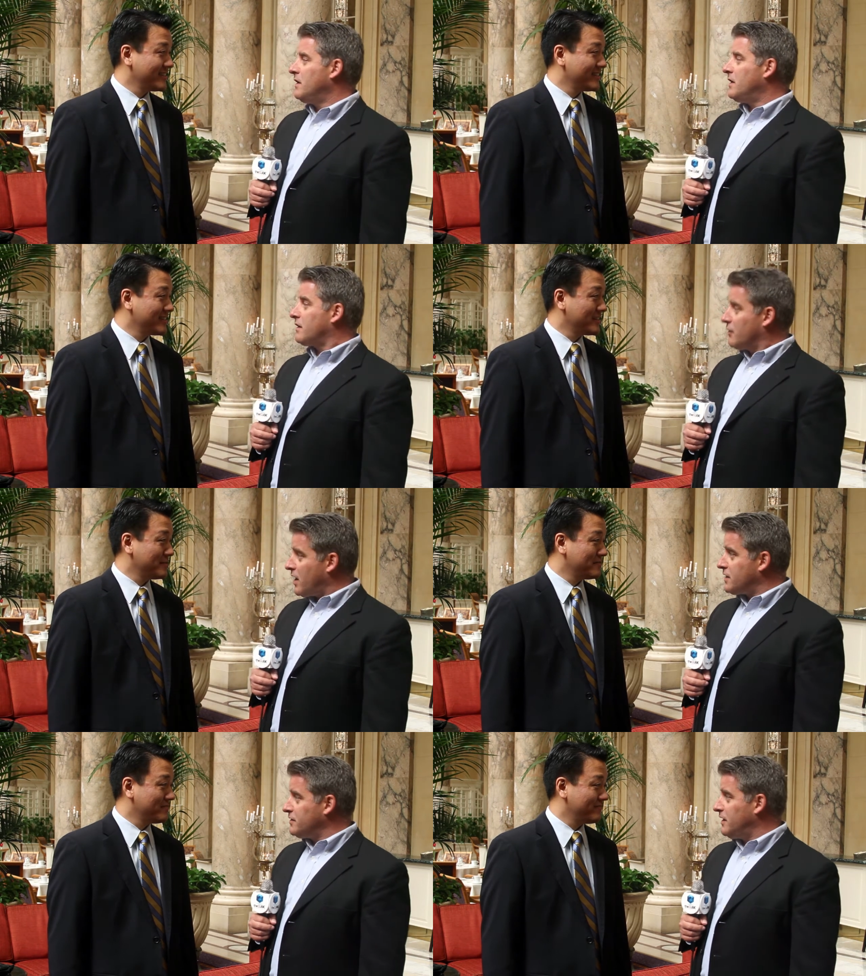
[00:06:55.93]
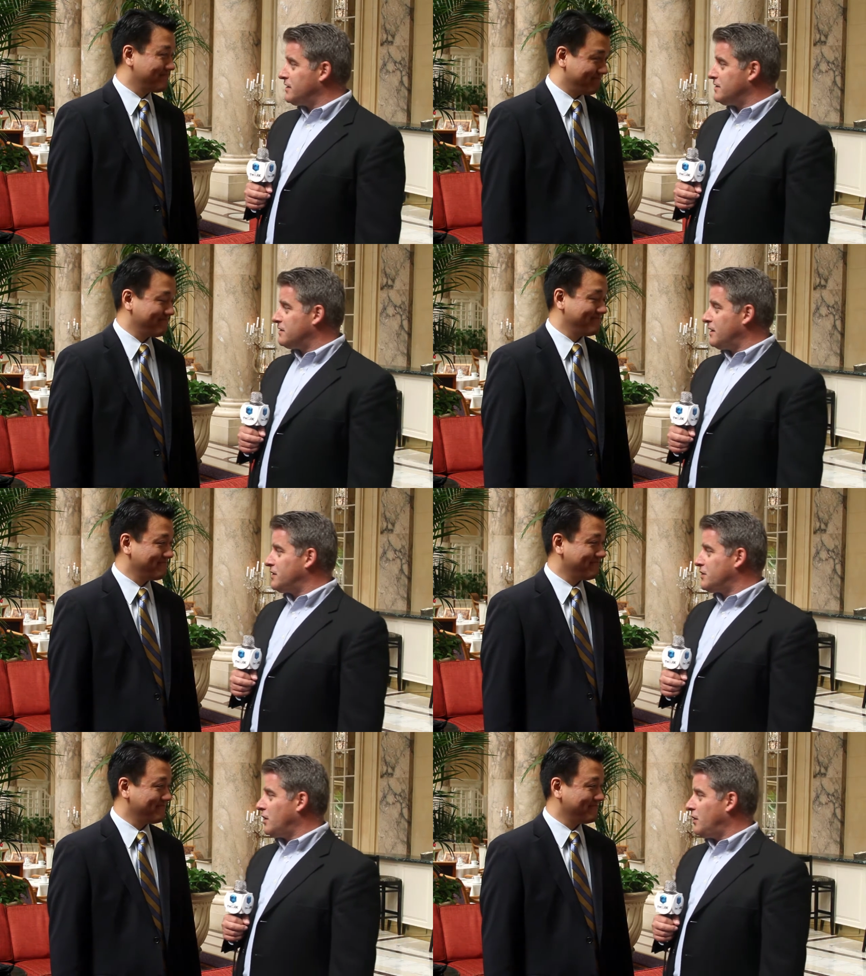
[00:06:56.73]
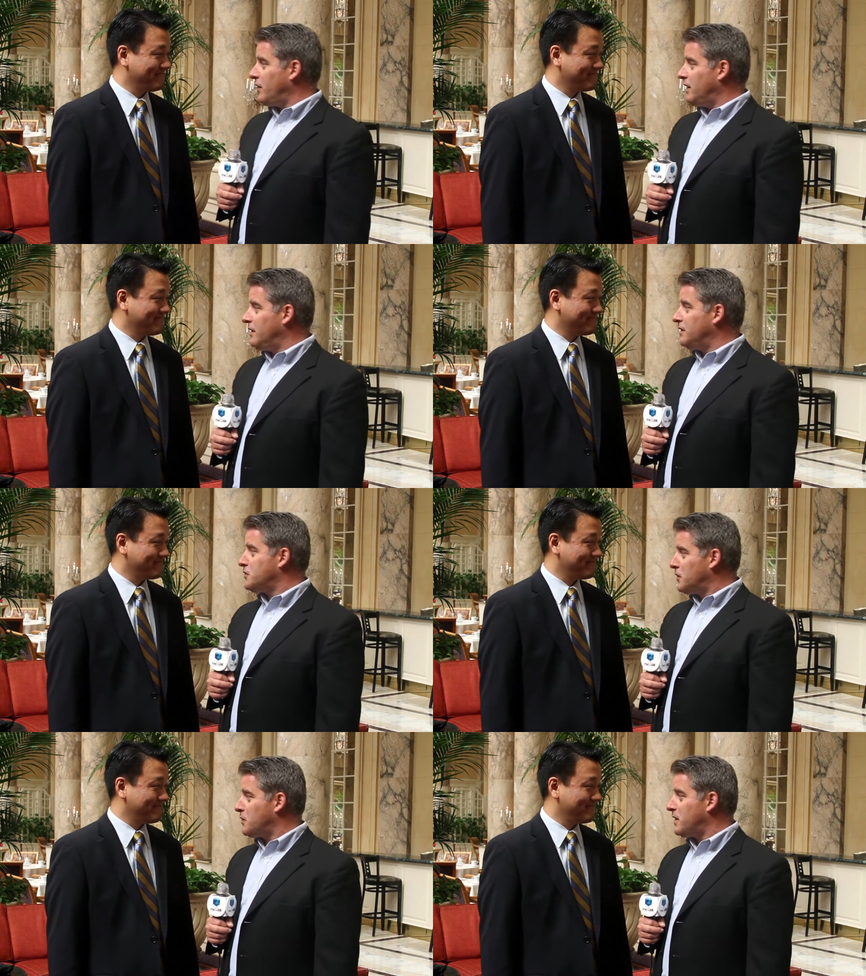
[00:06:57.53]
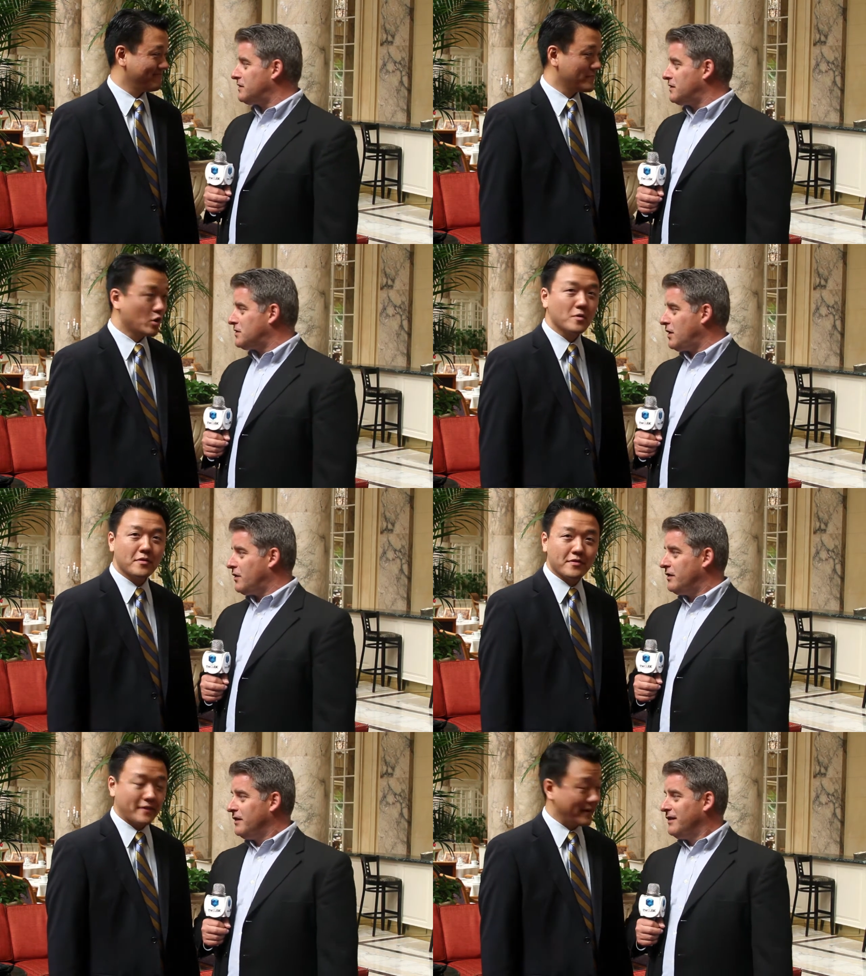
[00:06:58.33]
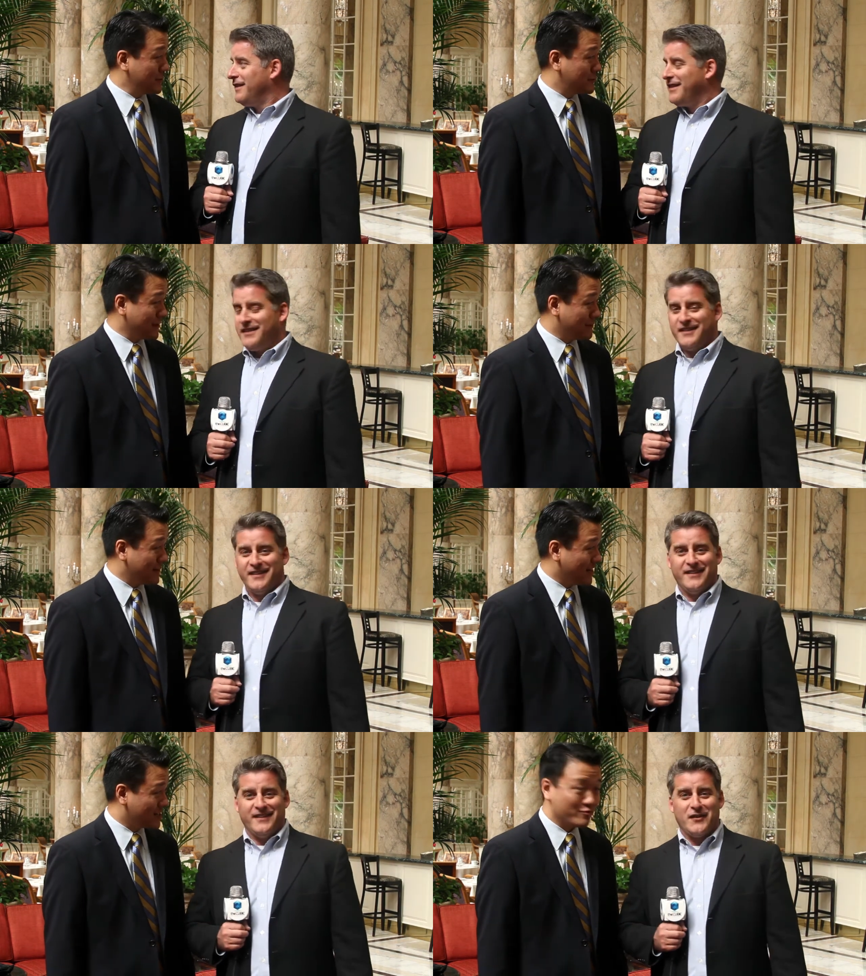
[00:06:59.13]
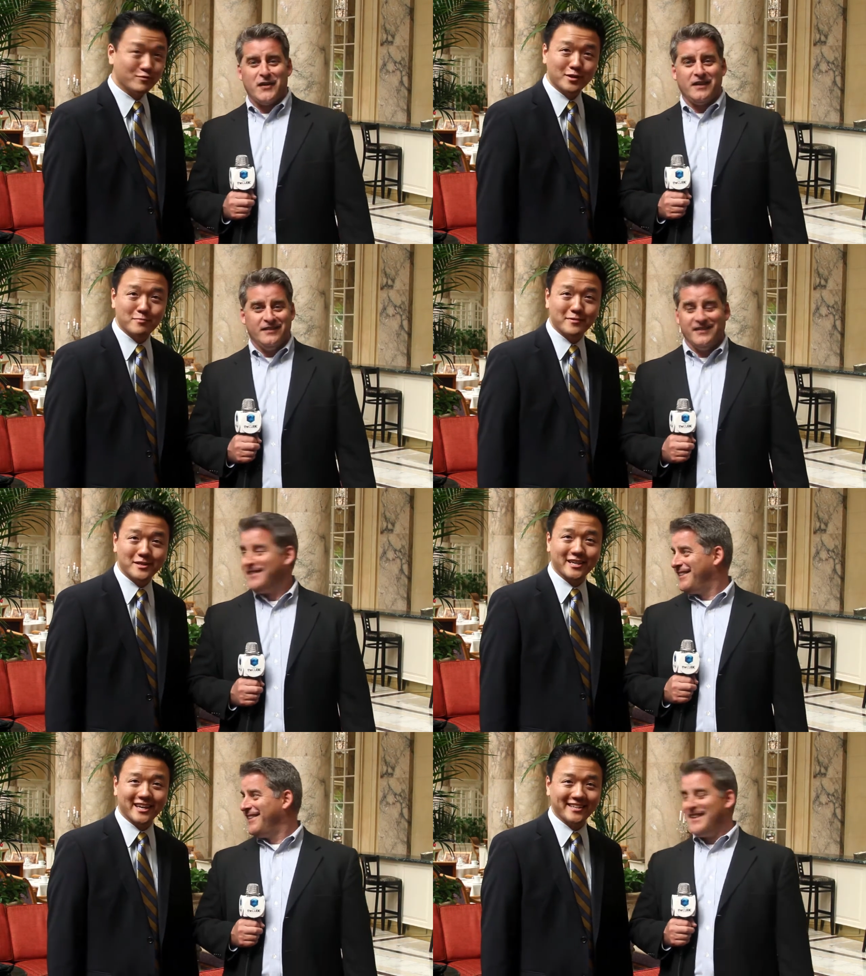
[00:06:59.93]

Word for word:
Speaker 1: Uh, congratulations on the show, and uh, enjoy the rest of the show. Thank you so much. All right, really appreciate it.